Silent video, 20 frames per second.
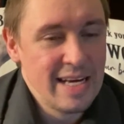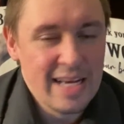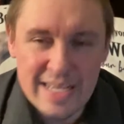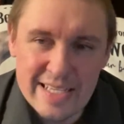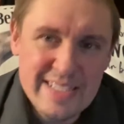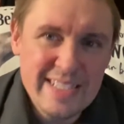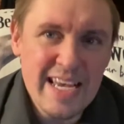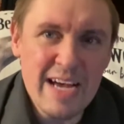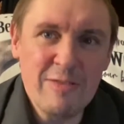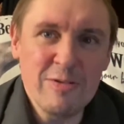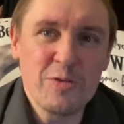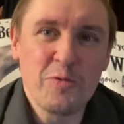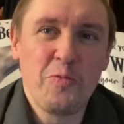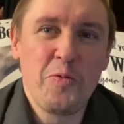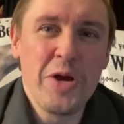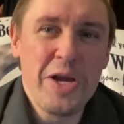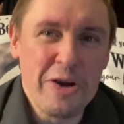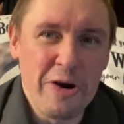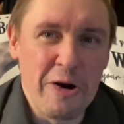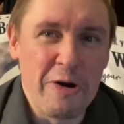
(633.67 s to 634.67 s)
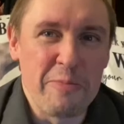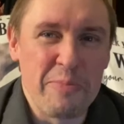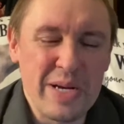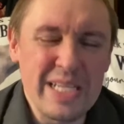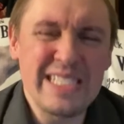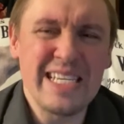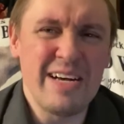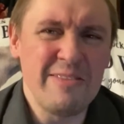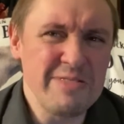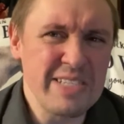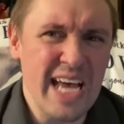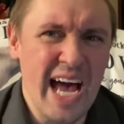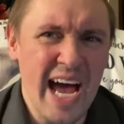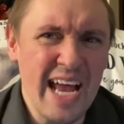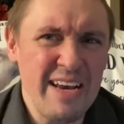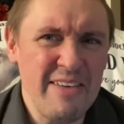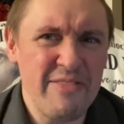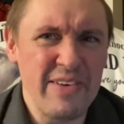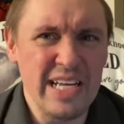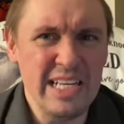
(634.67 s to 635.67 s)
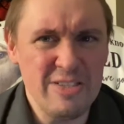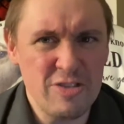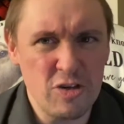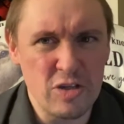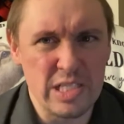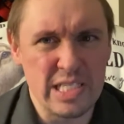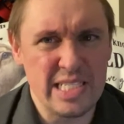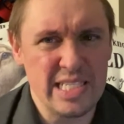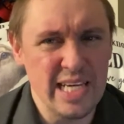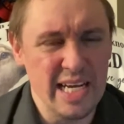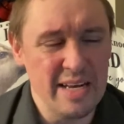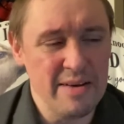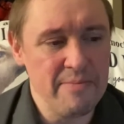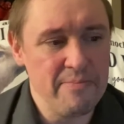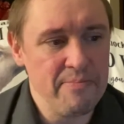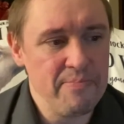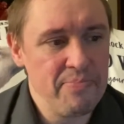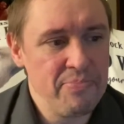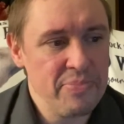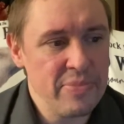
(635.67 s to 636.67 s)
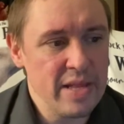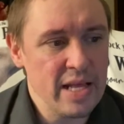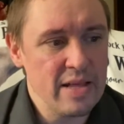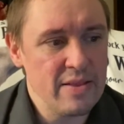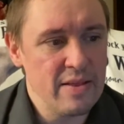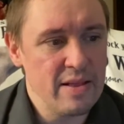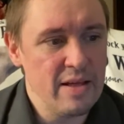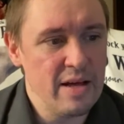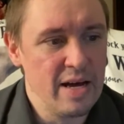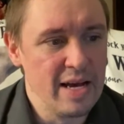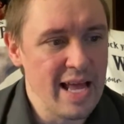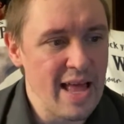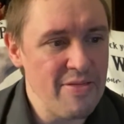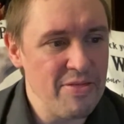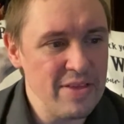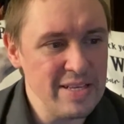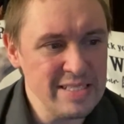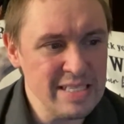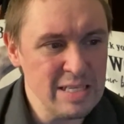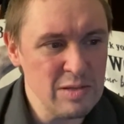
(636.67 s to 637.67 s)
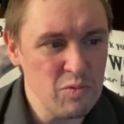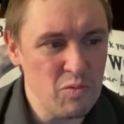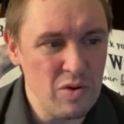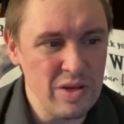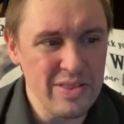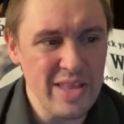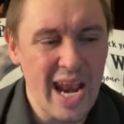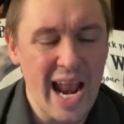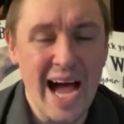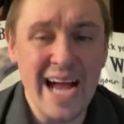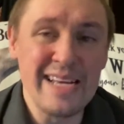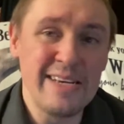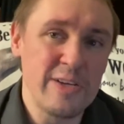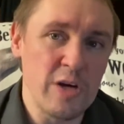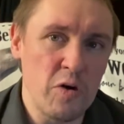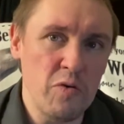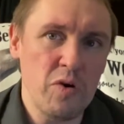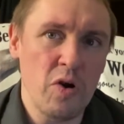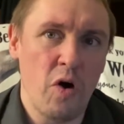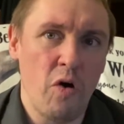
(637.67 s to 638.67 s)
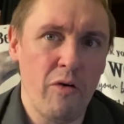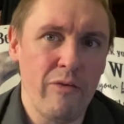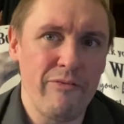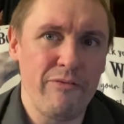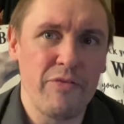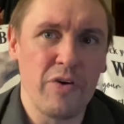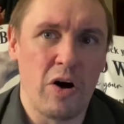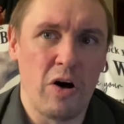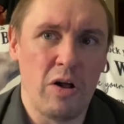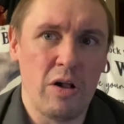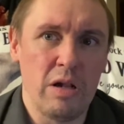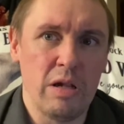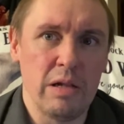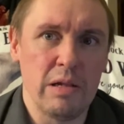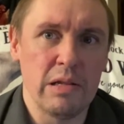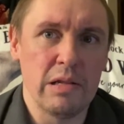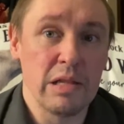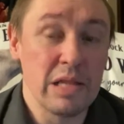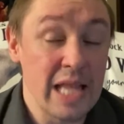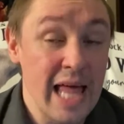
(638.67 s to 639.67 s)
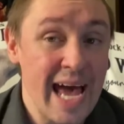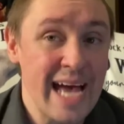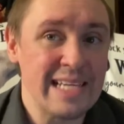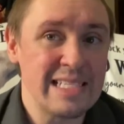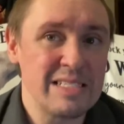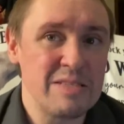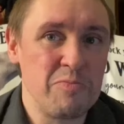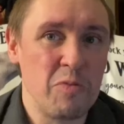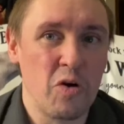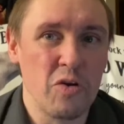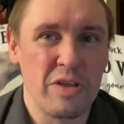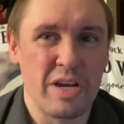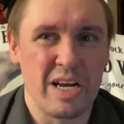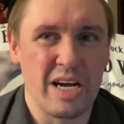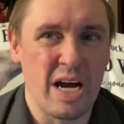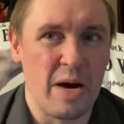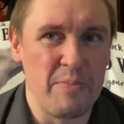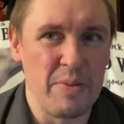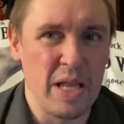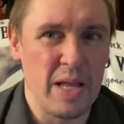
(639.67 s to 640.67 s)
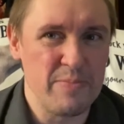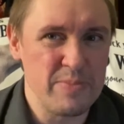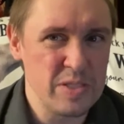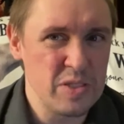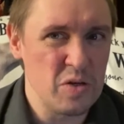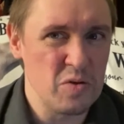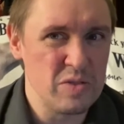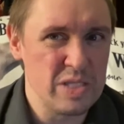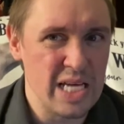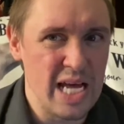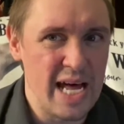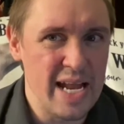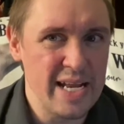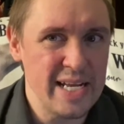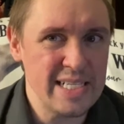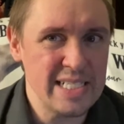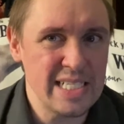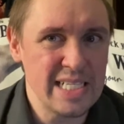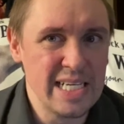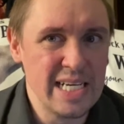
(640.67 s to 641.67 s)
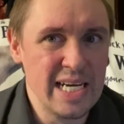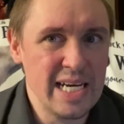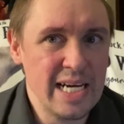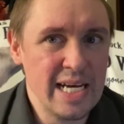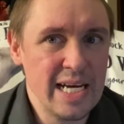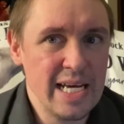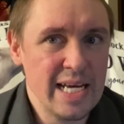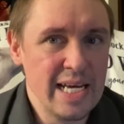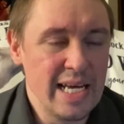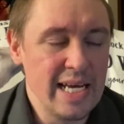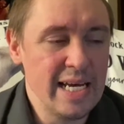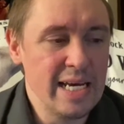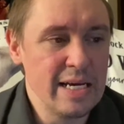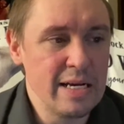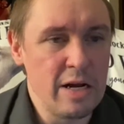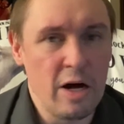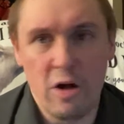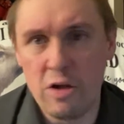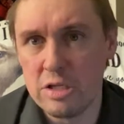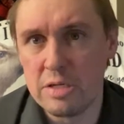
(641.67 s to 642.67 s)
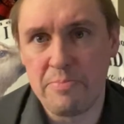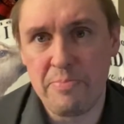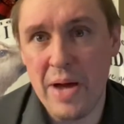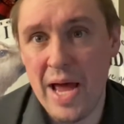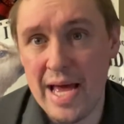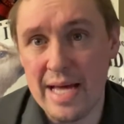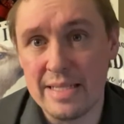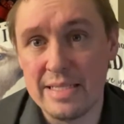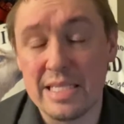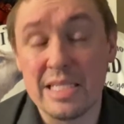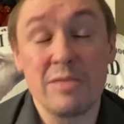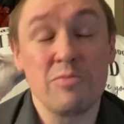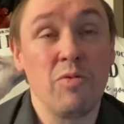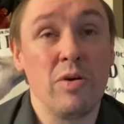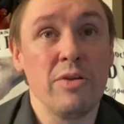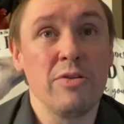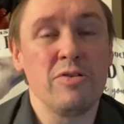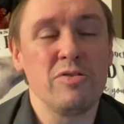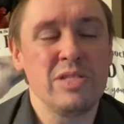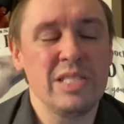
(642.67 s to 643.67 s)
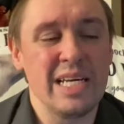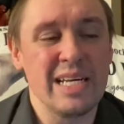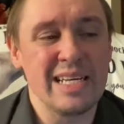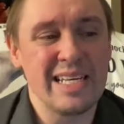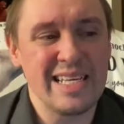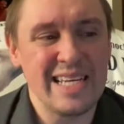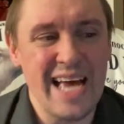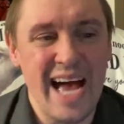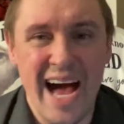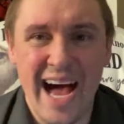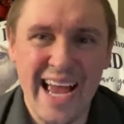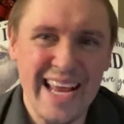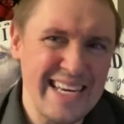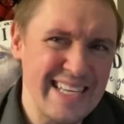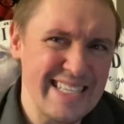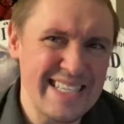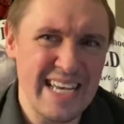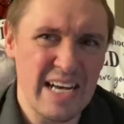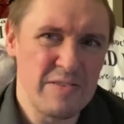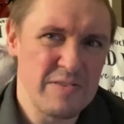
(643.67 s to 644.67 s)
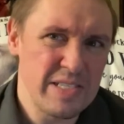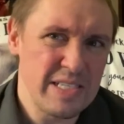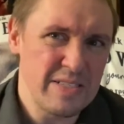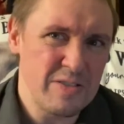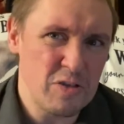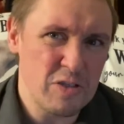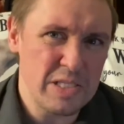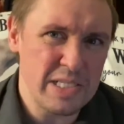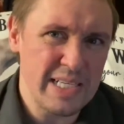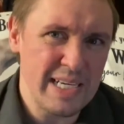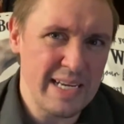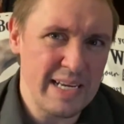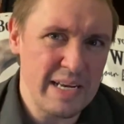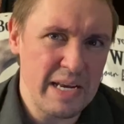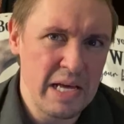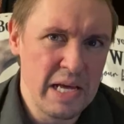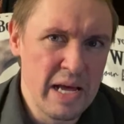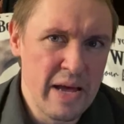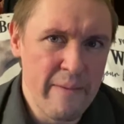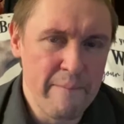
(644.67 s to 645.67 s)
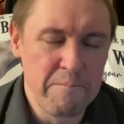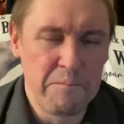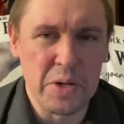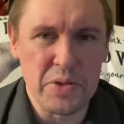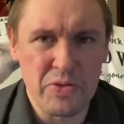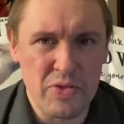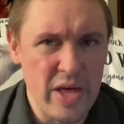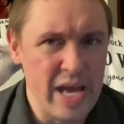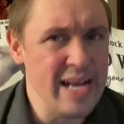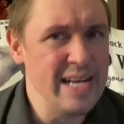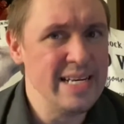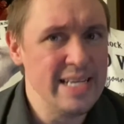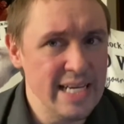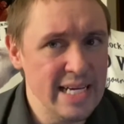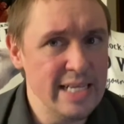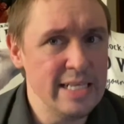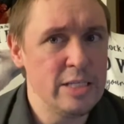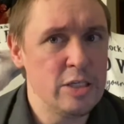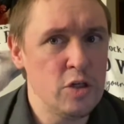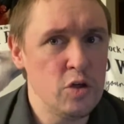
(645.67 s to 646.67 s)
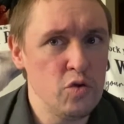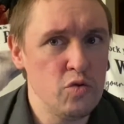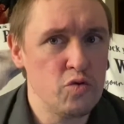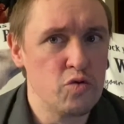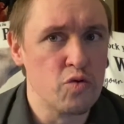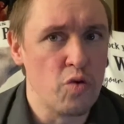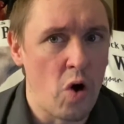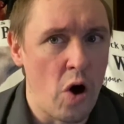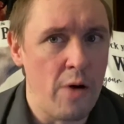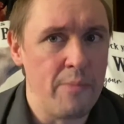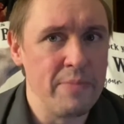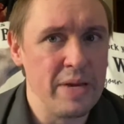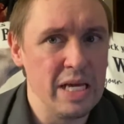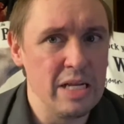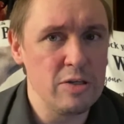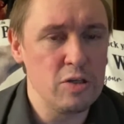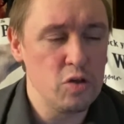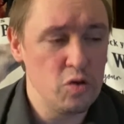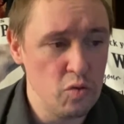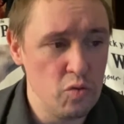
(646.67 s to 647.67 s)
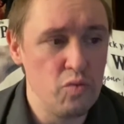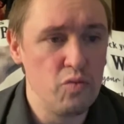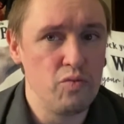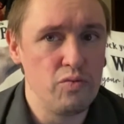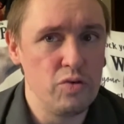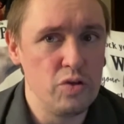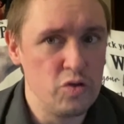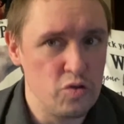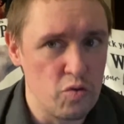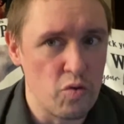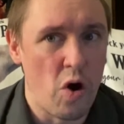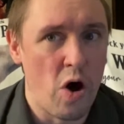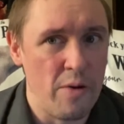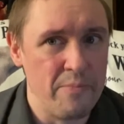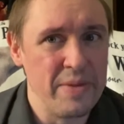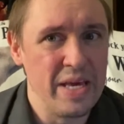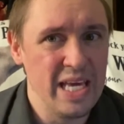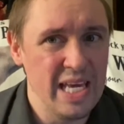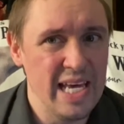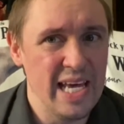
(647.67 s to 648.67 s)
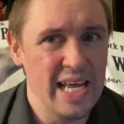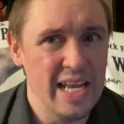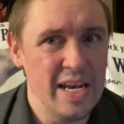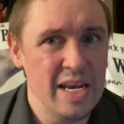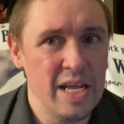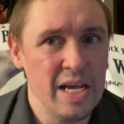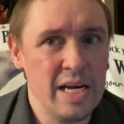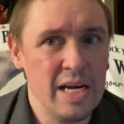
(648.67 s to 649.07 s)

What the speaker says: It sounds weird, but it sounds kind of interesting. Again, this is one that I don't know if I'll last more than a couple episodes on it. It all depends. It's one of those that kind of sounds interesting, but they need to draw me in.